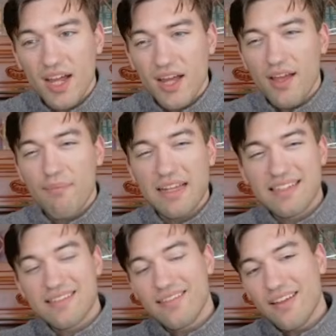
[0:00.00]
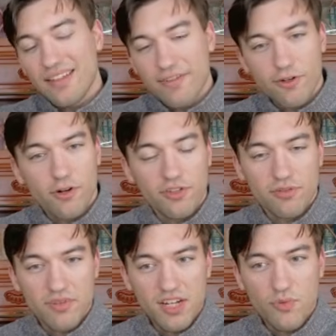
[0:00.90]
It makes it slightly difficult to
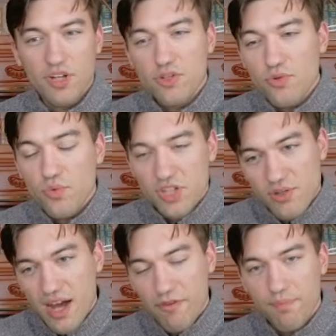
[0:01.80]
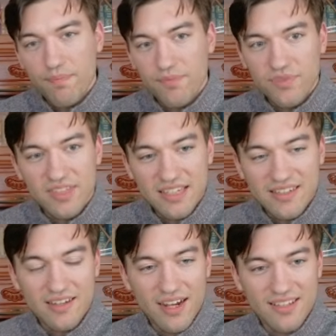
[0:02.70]
read. We do have a
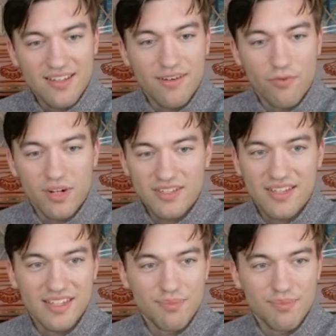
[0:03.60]
decent idea of what it says.